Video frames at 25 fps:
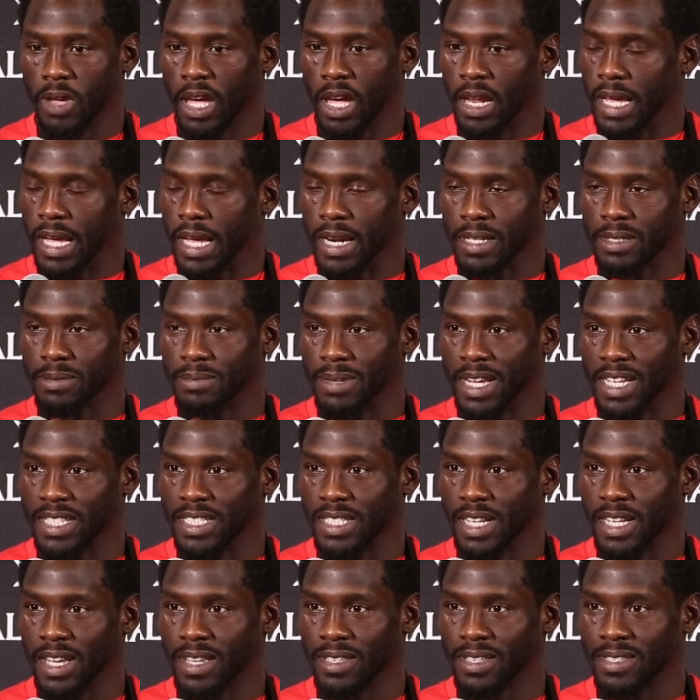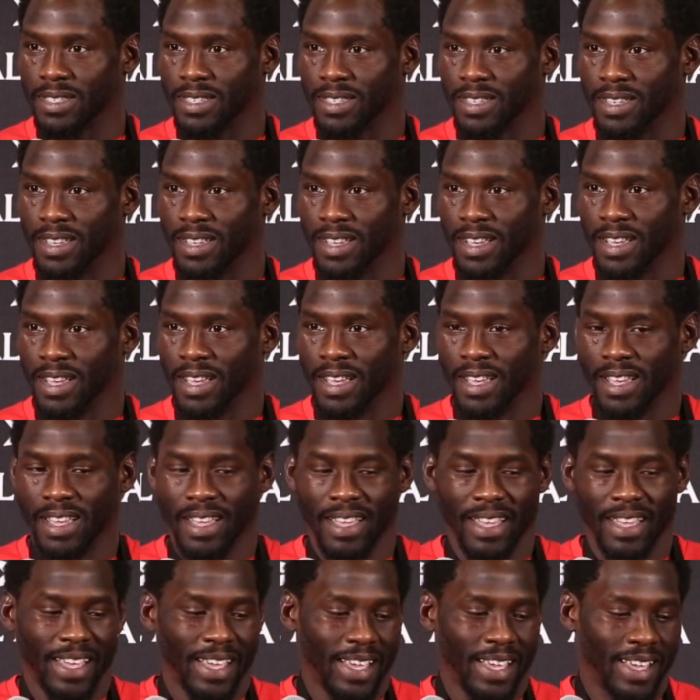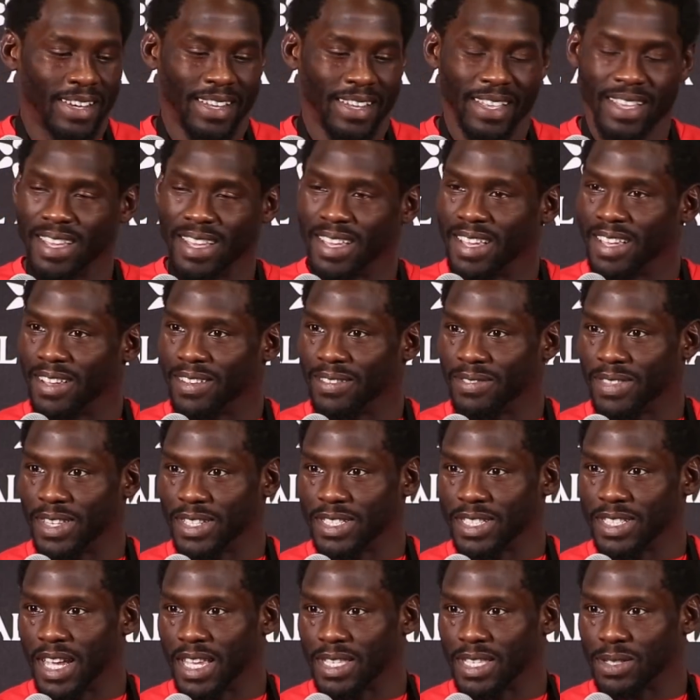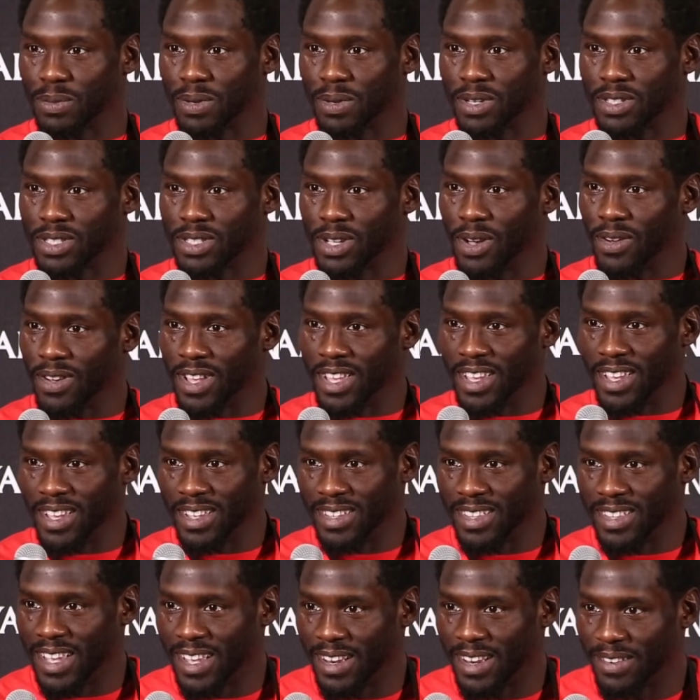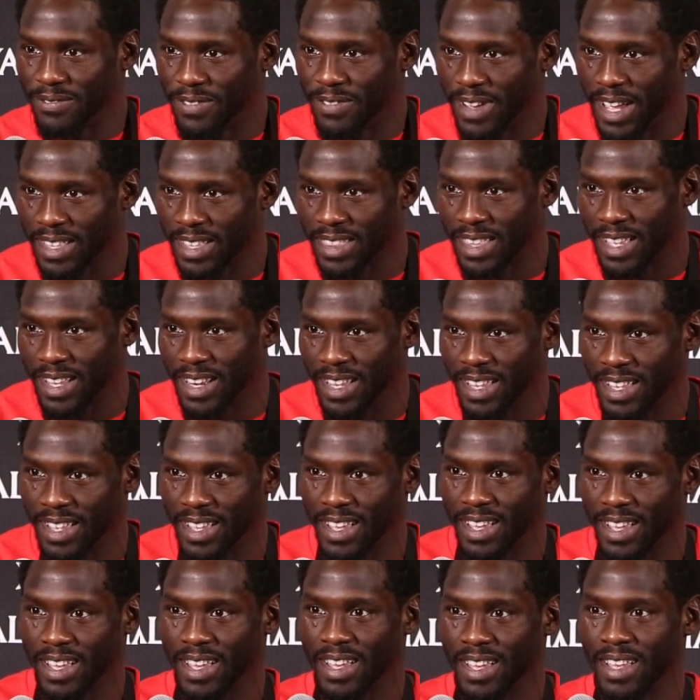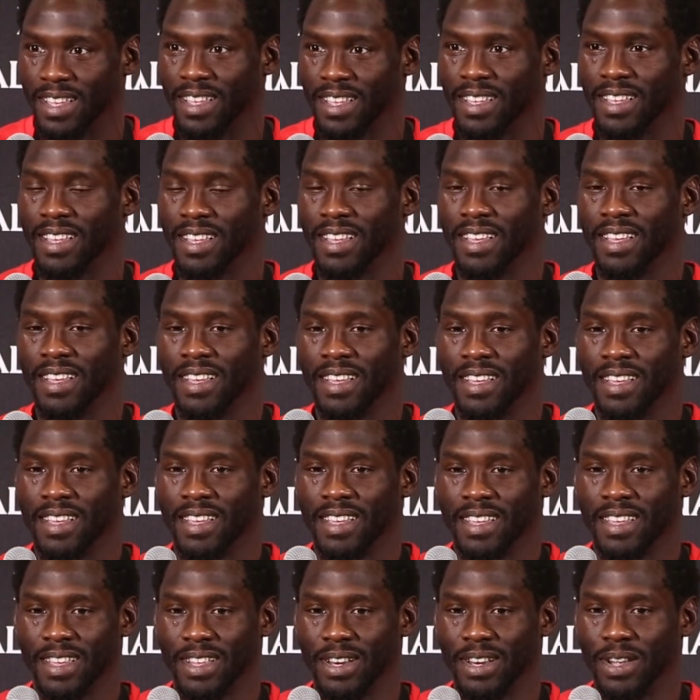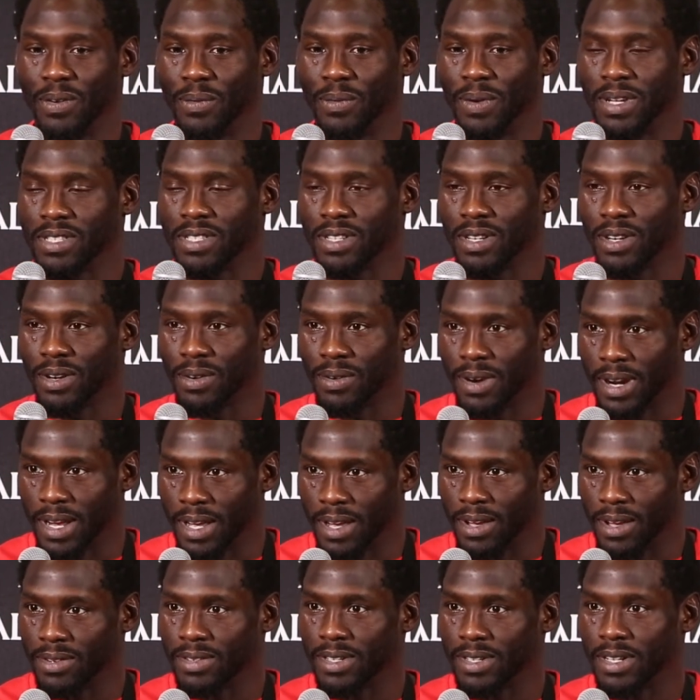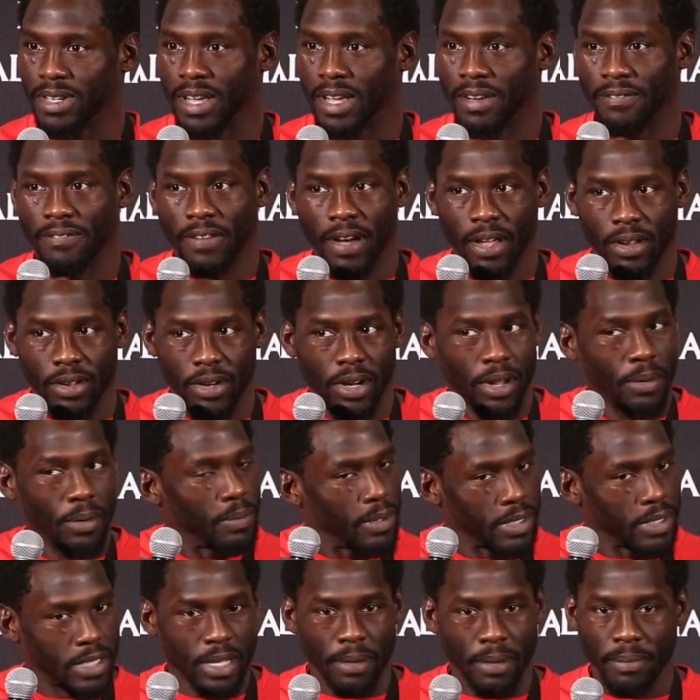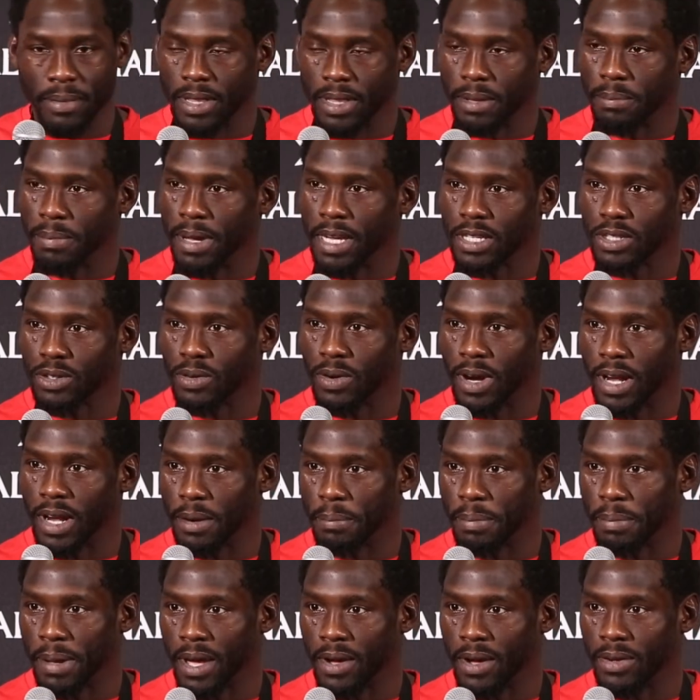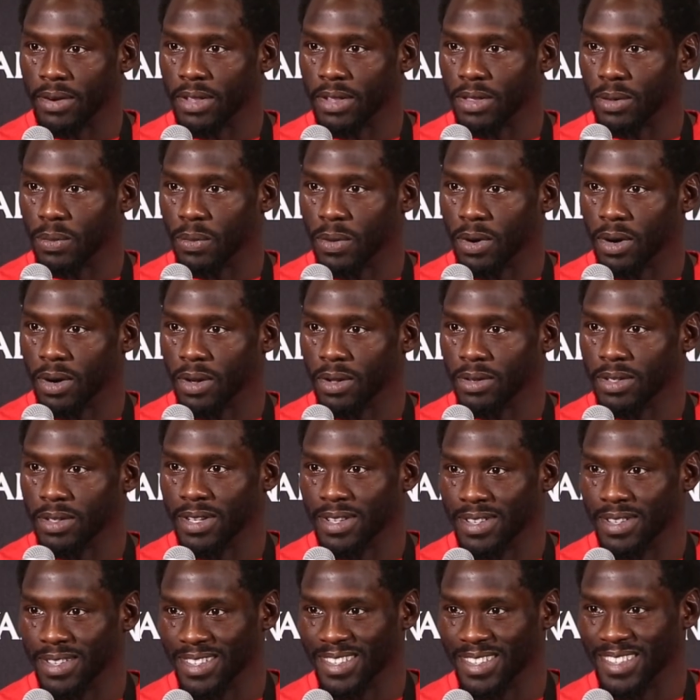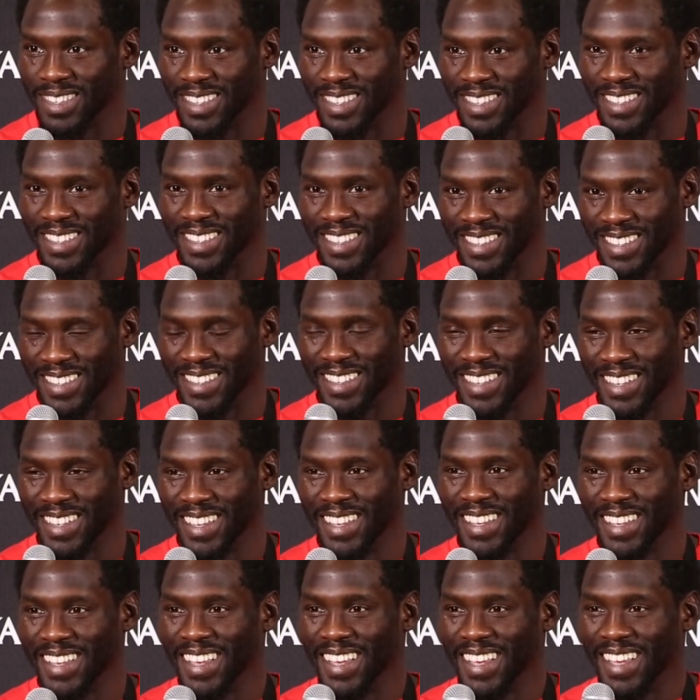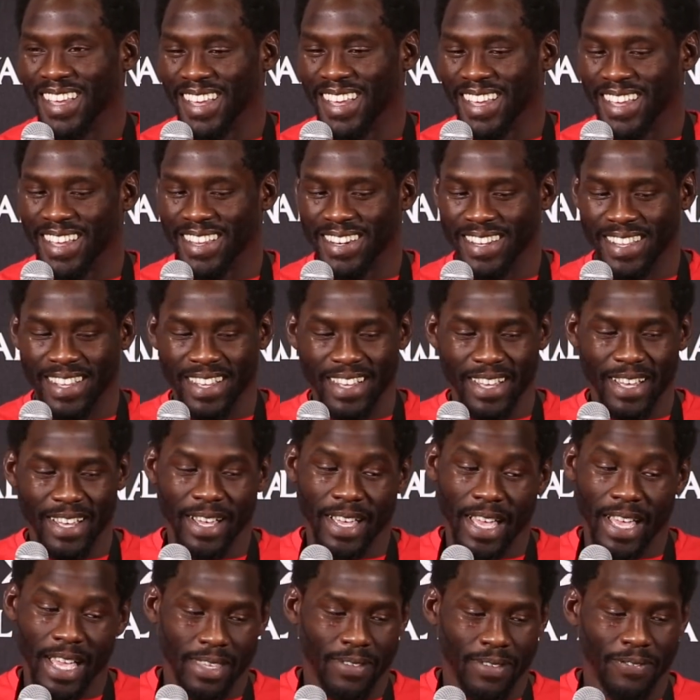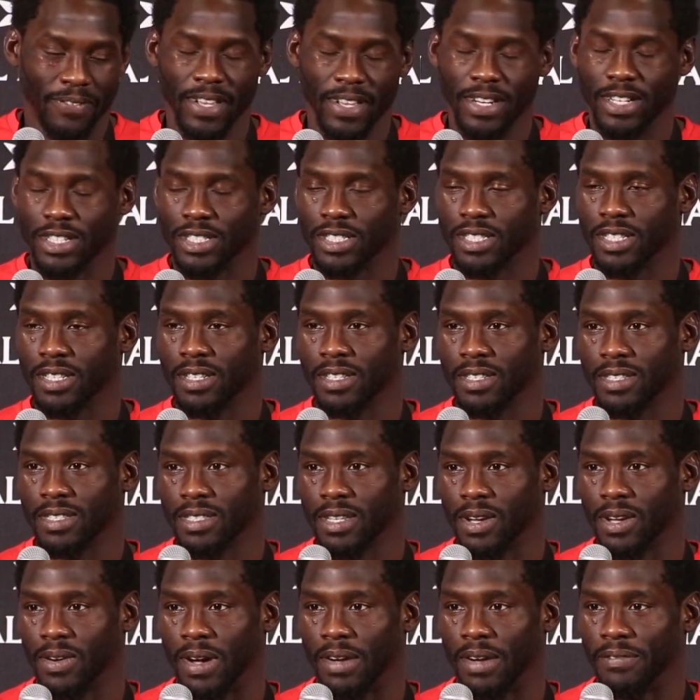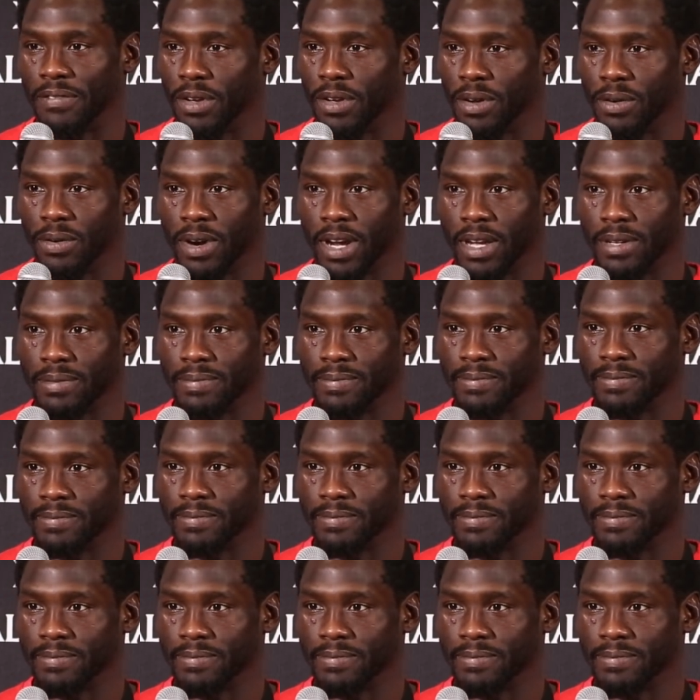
landed some nice shots. And the shots were so good that, in fact, that he, you know, went to the ground, and I followed up with some of the best ground and pound in the world, and got the finish. So I feel great.